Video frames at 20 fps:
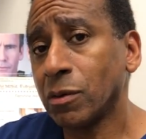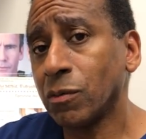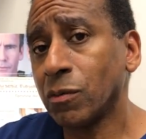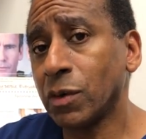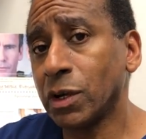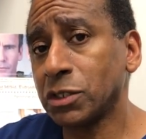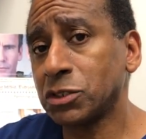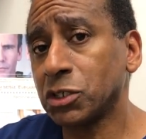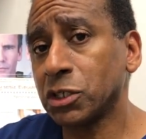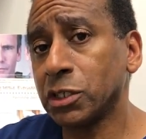
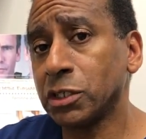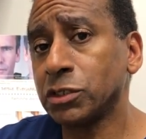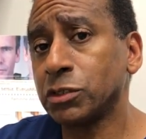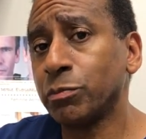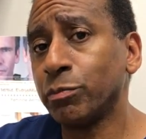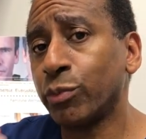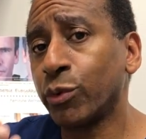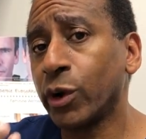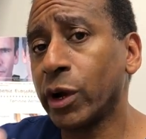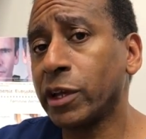which is
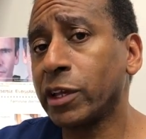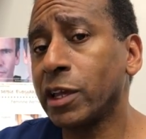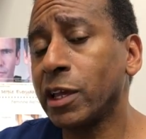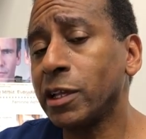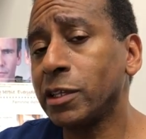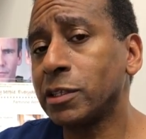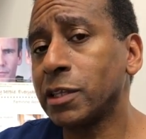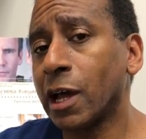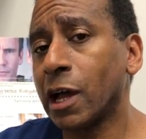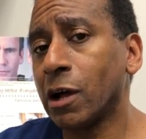
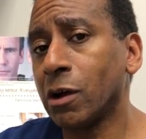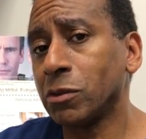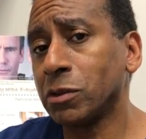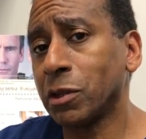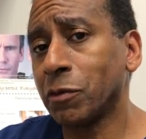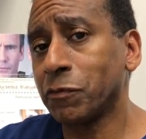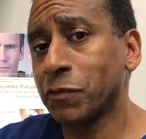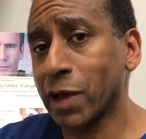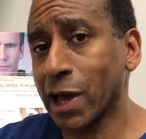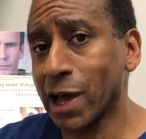breaking down the
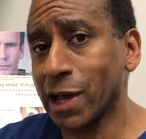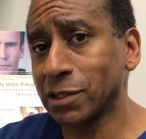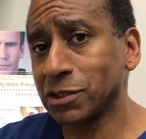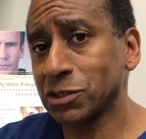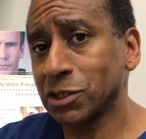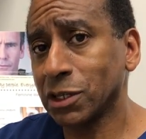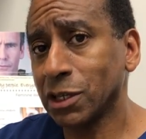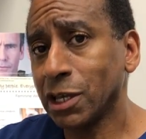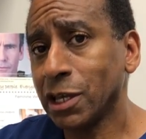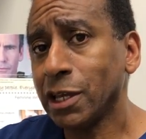fat,
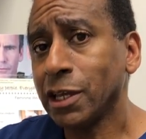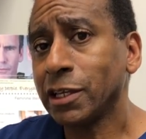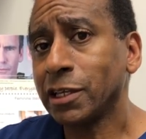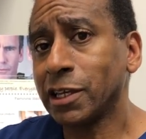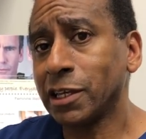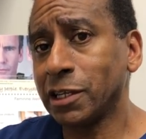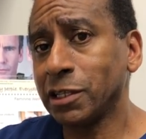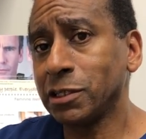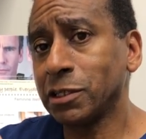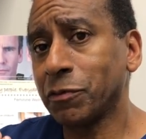
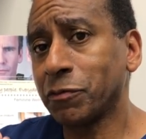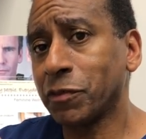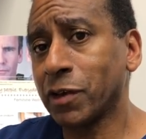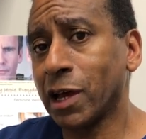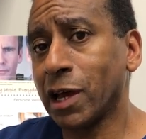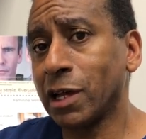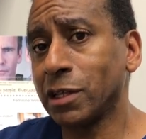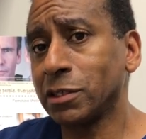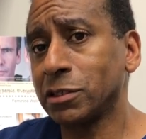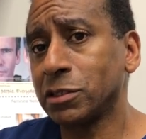getting the
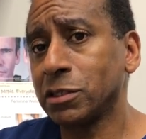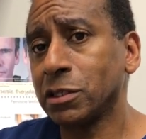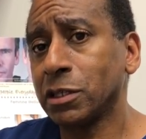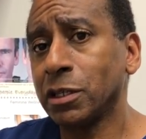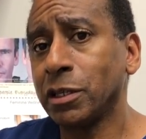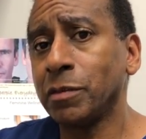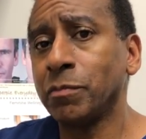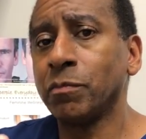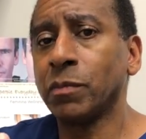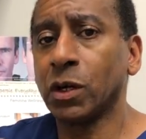fat
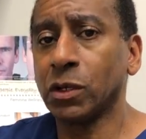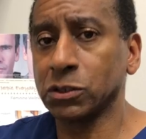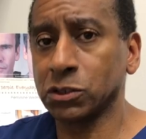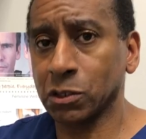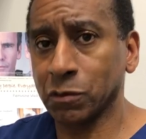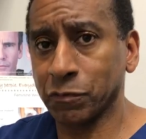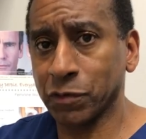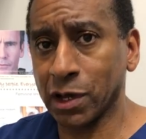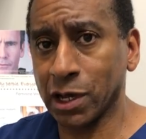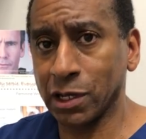
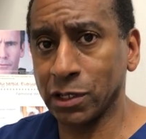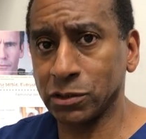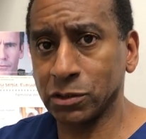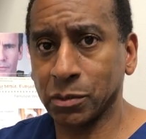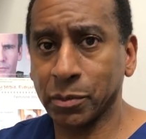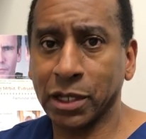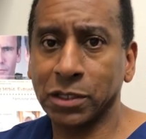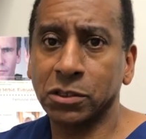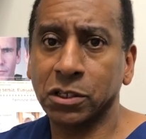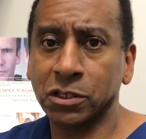emulsified. It's
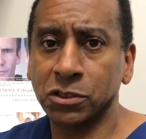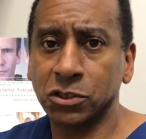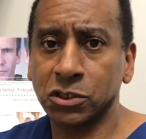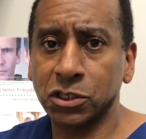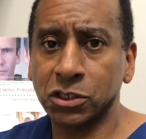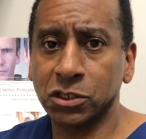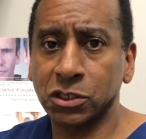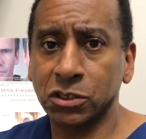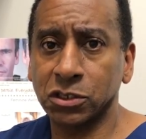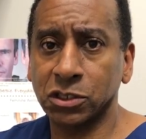about the
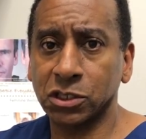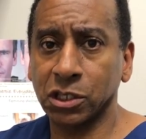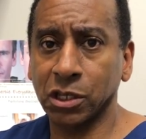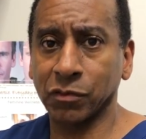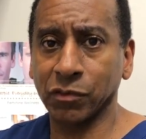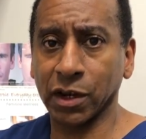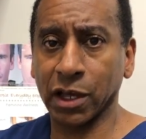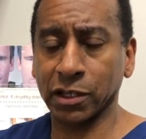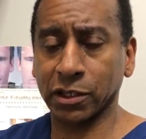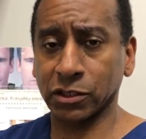consistency
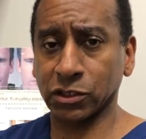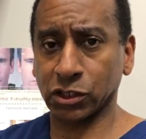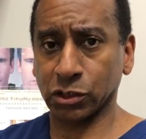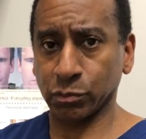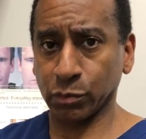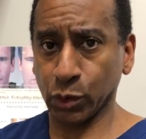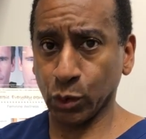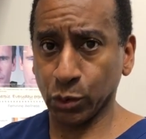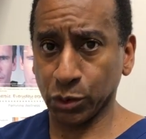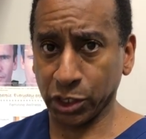of like a
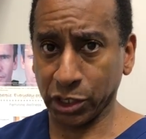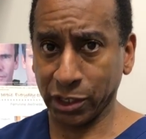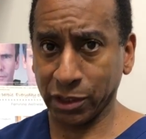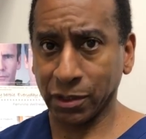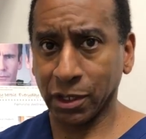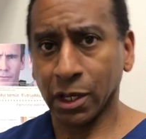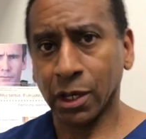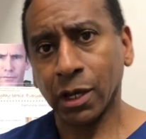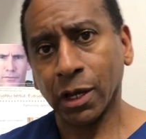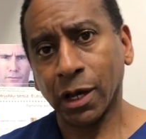smoothie.
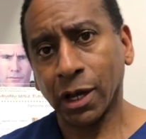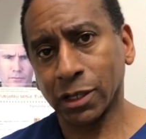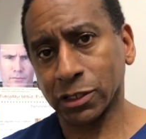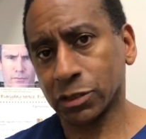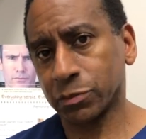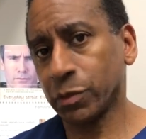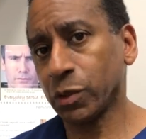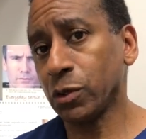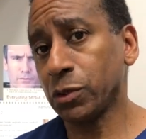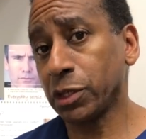A
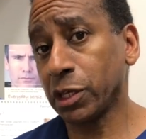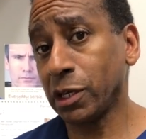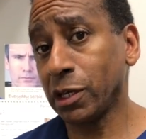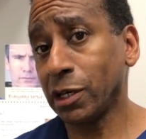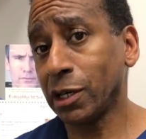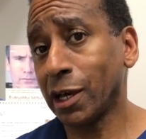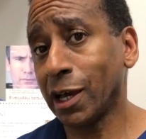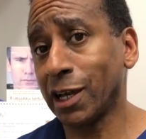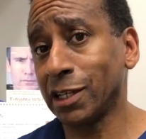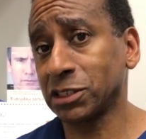
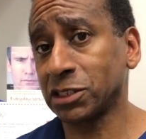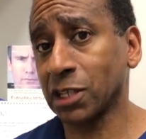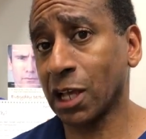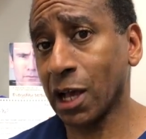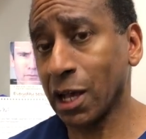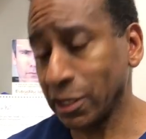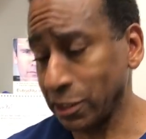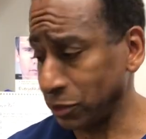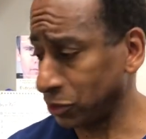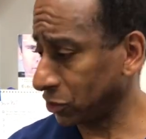smoothie has
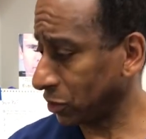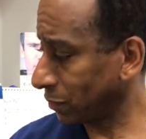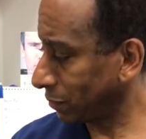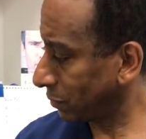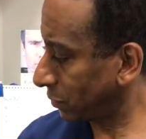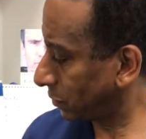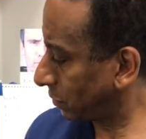ice,